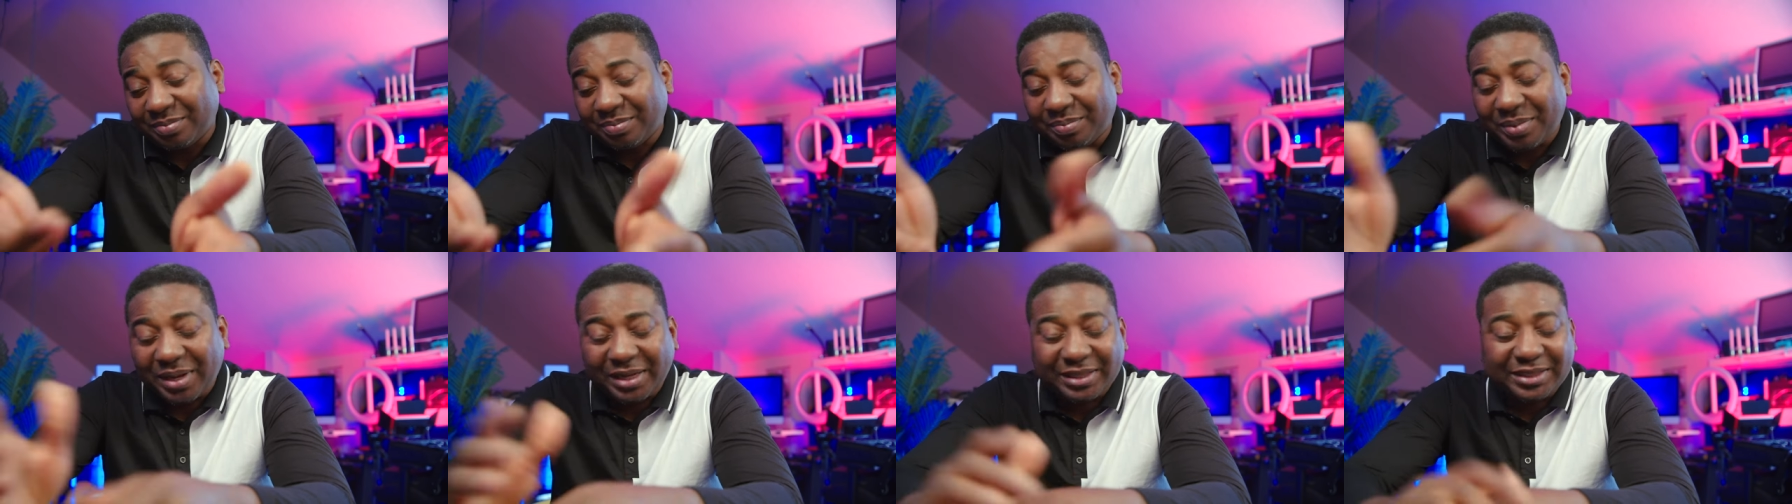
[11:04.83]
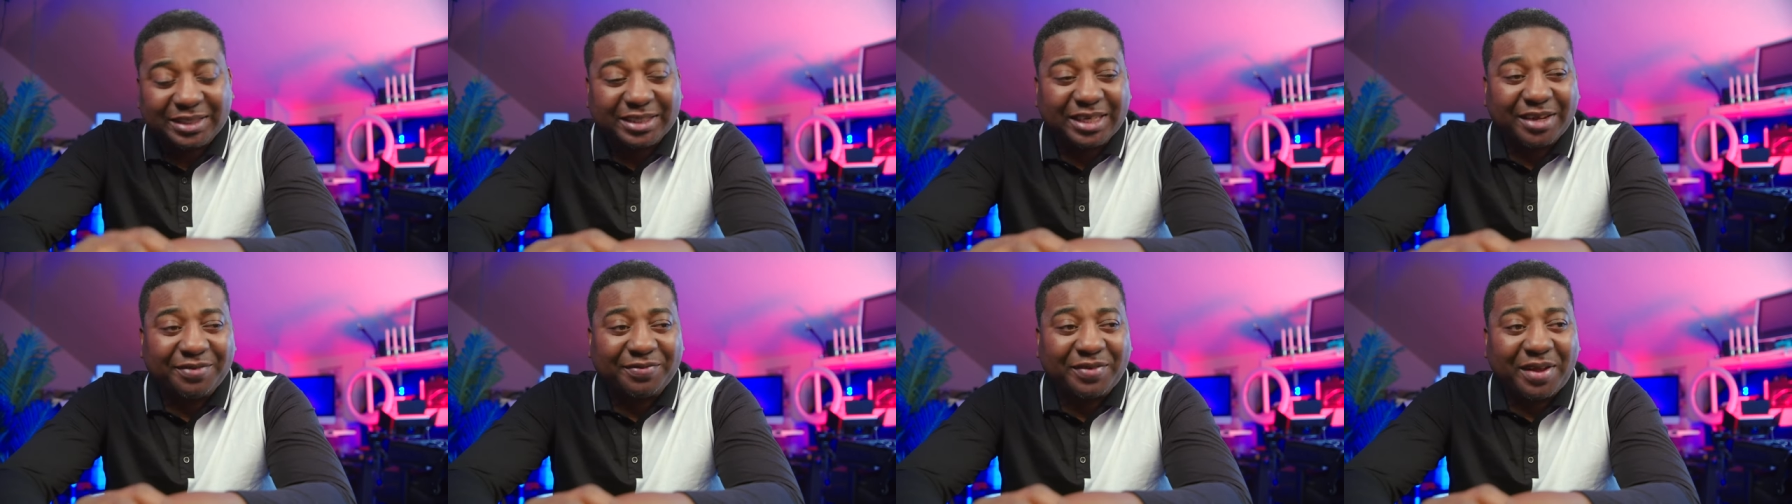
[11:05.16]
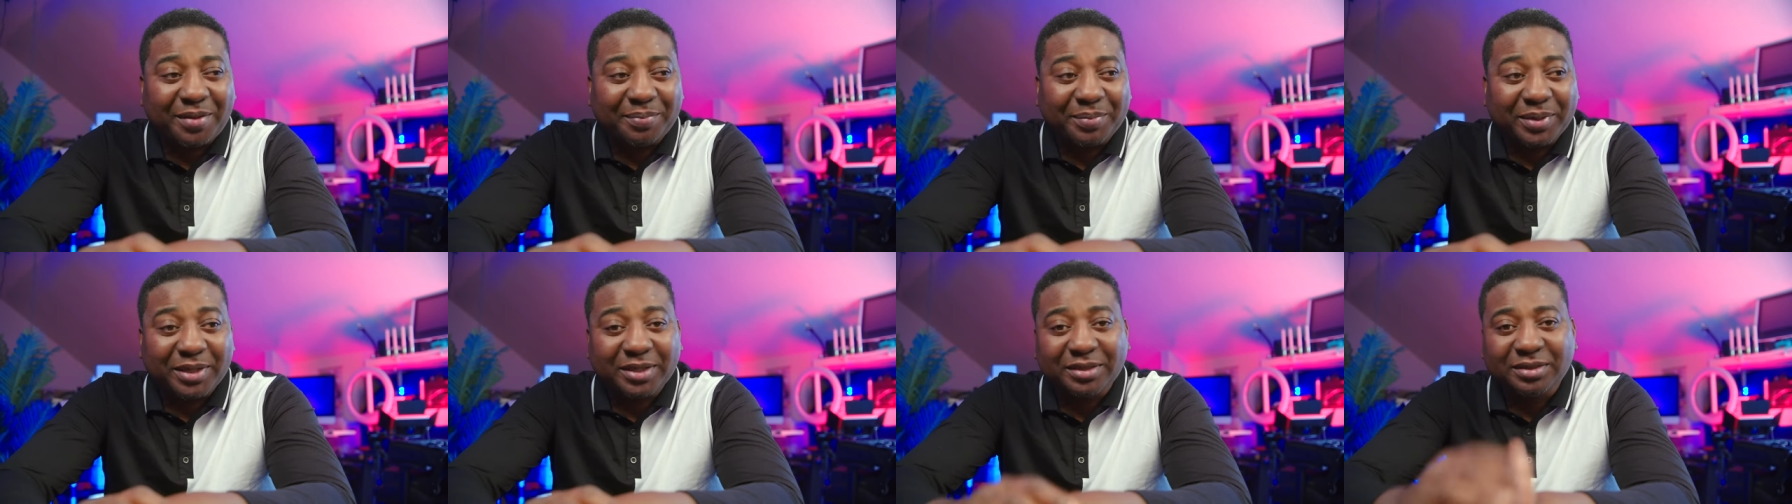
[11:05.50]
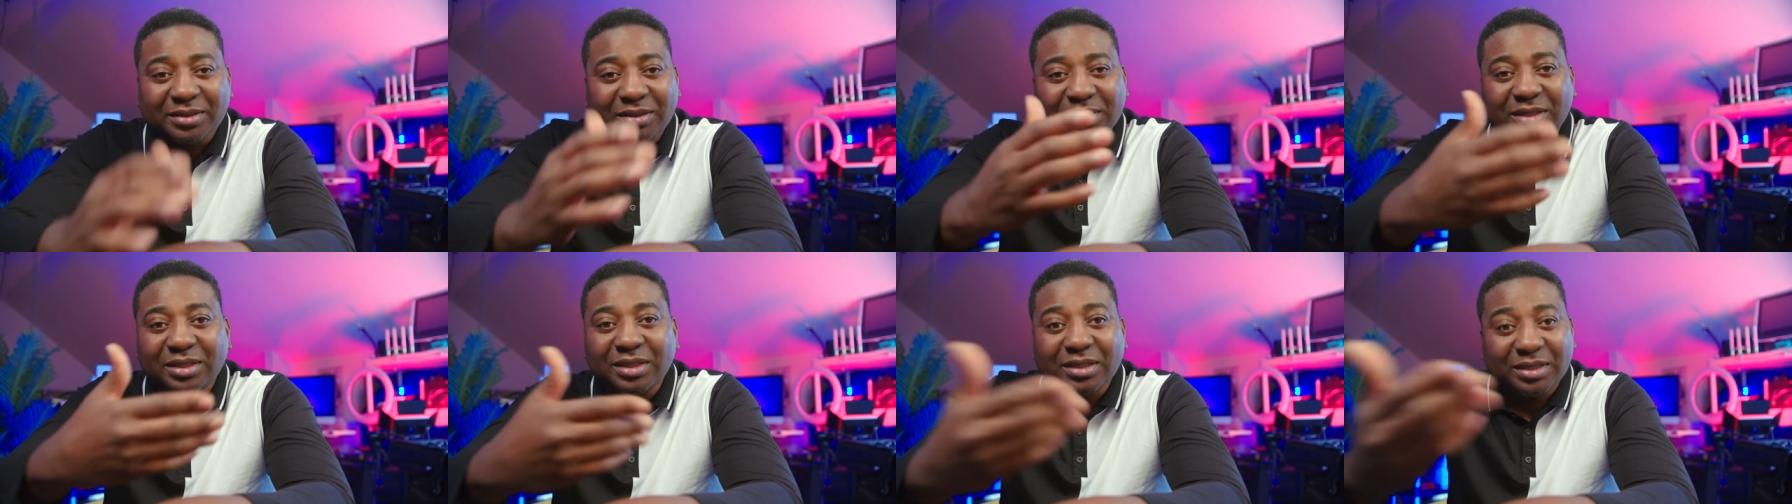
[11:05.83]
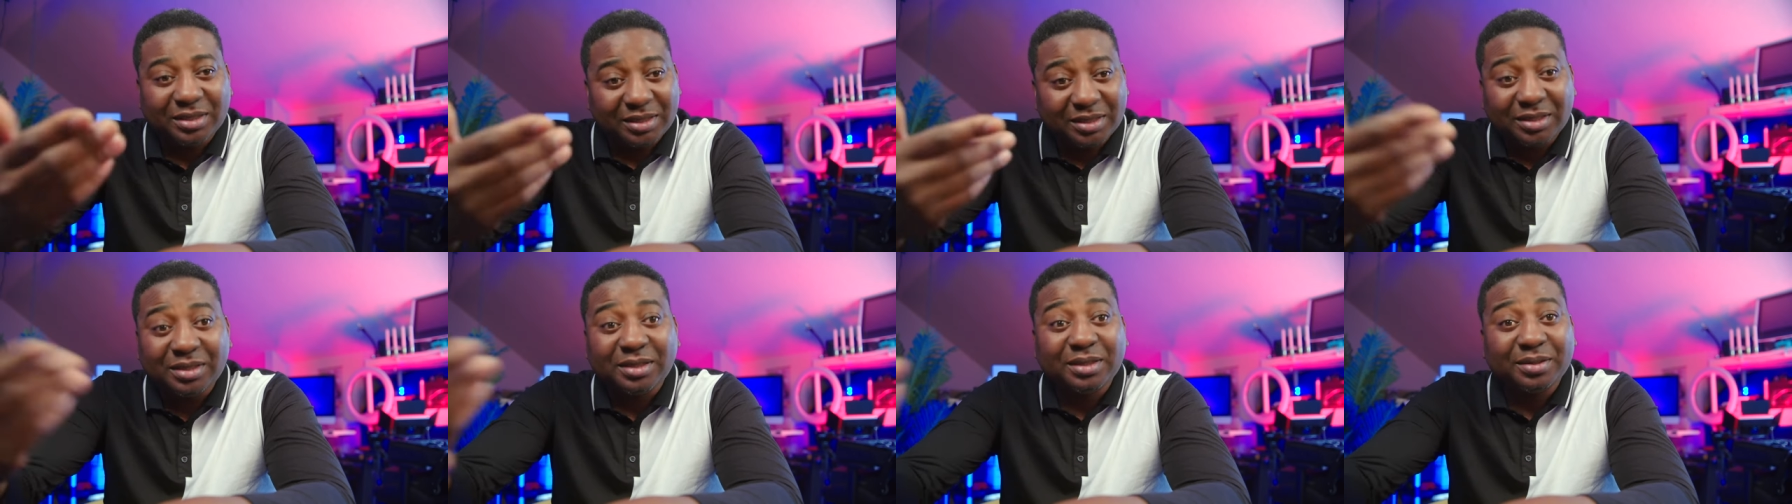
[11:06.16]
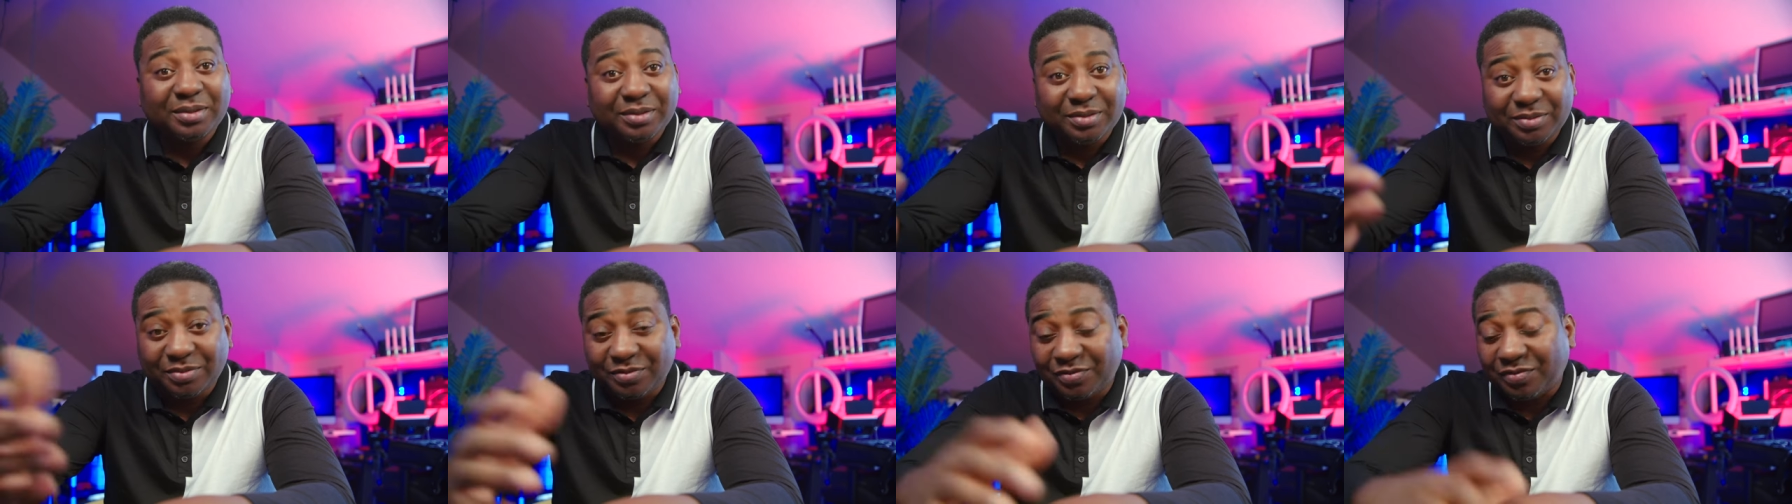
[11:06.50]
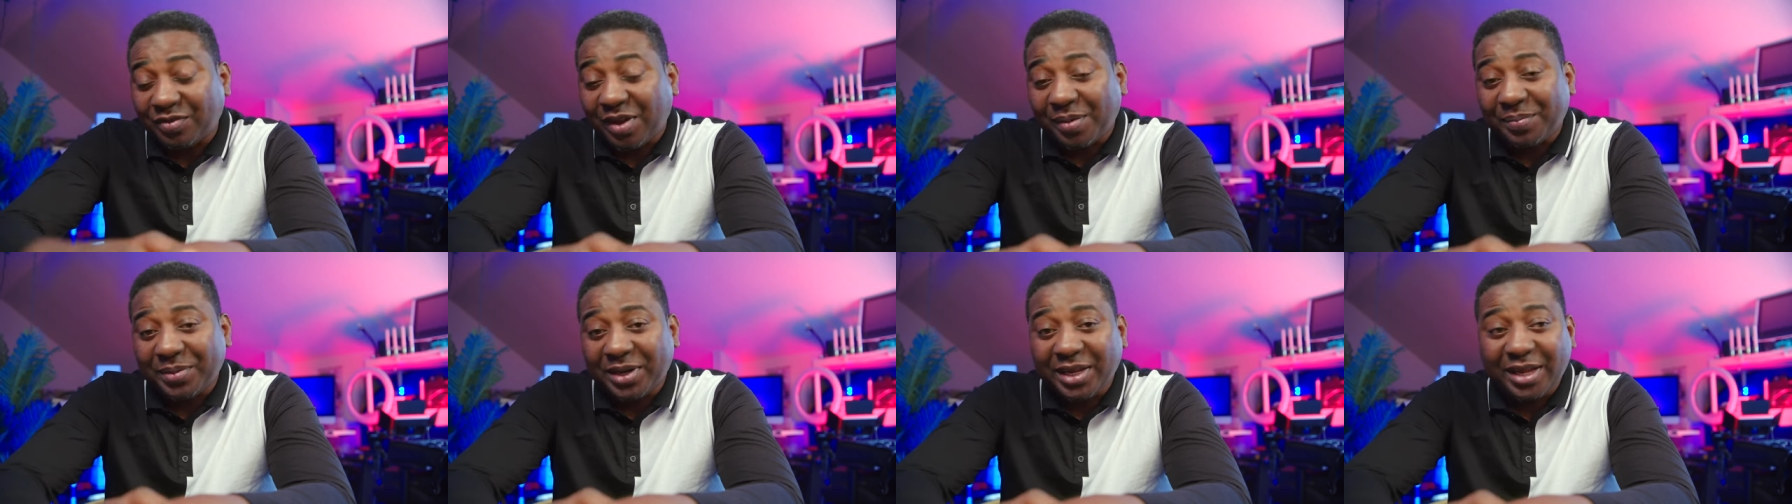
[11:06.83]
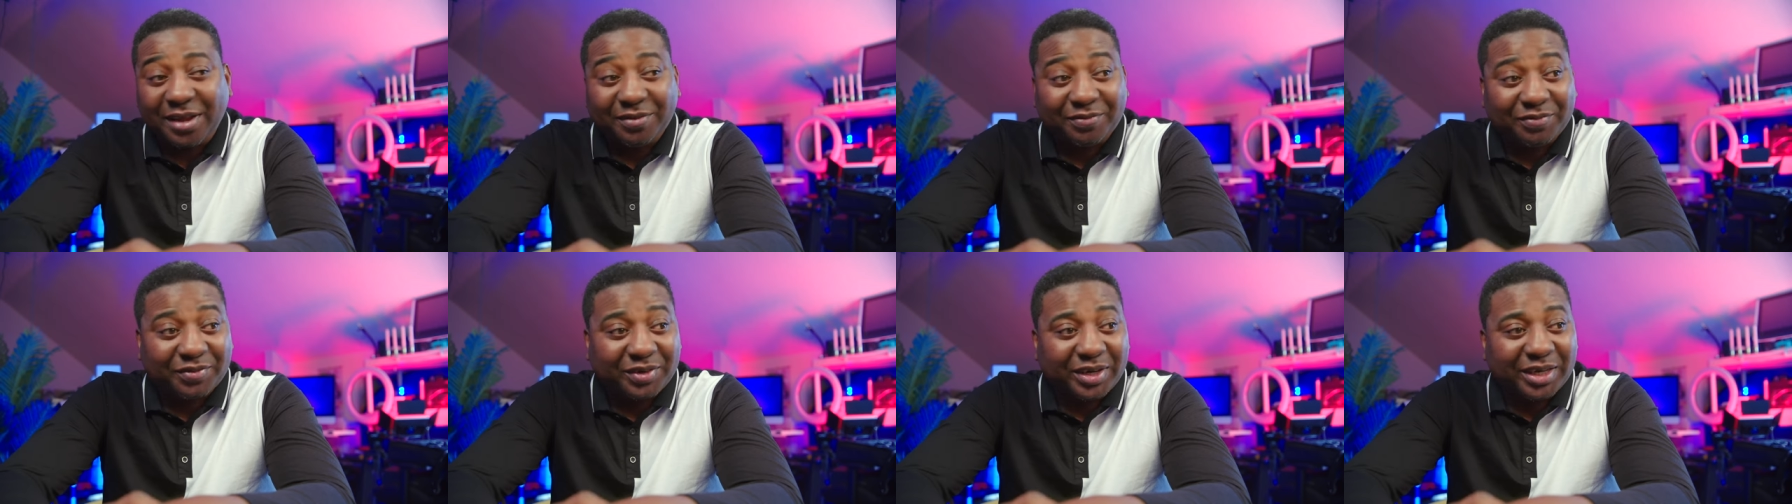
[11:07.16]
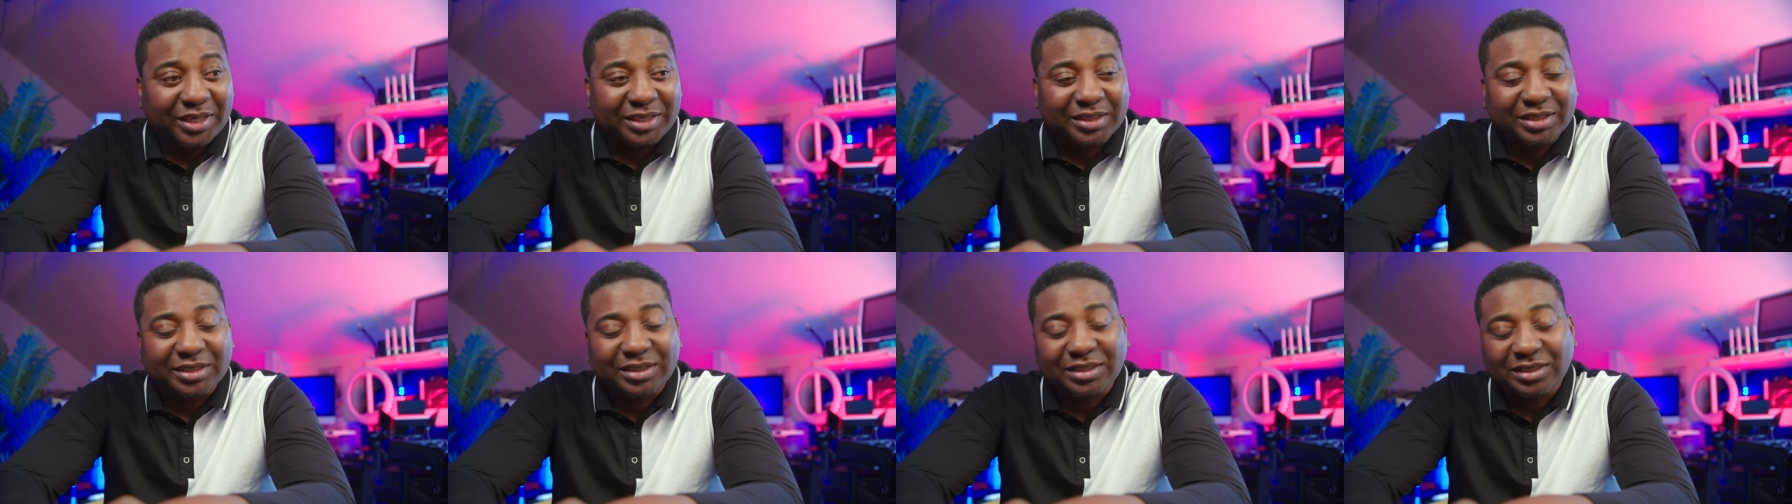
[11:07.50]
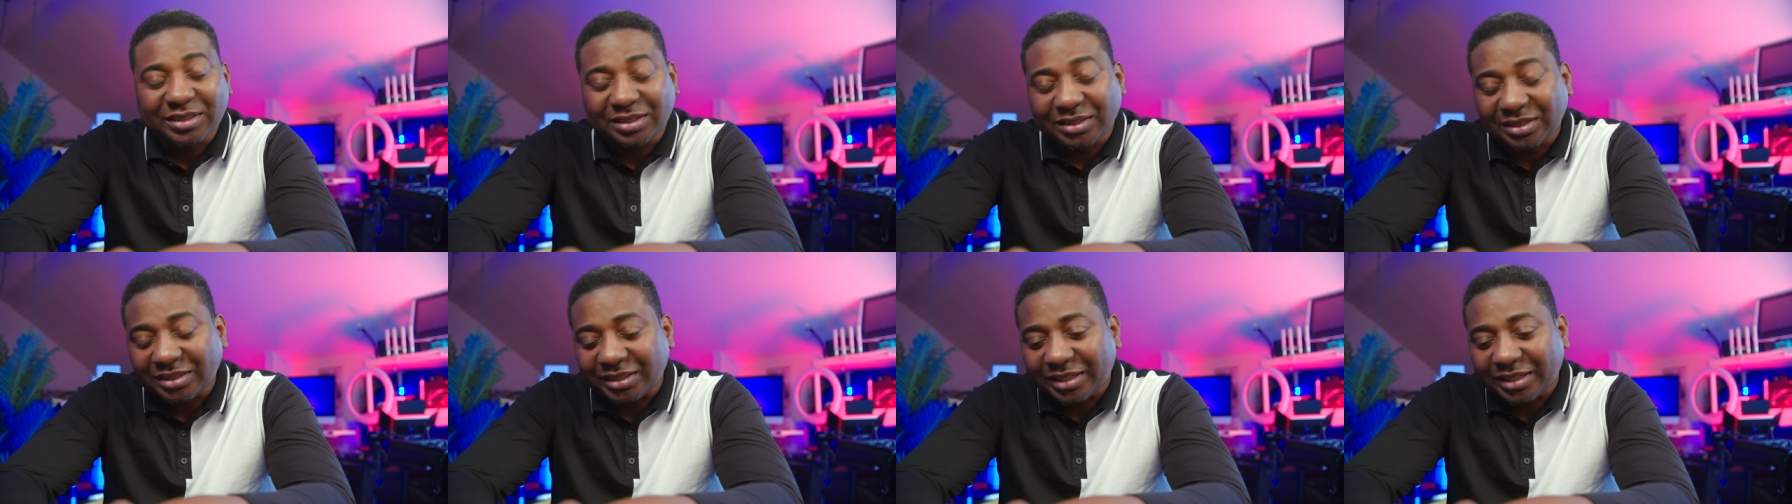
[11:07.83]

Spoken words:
By self, I mean family and friends,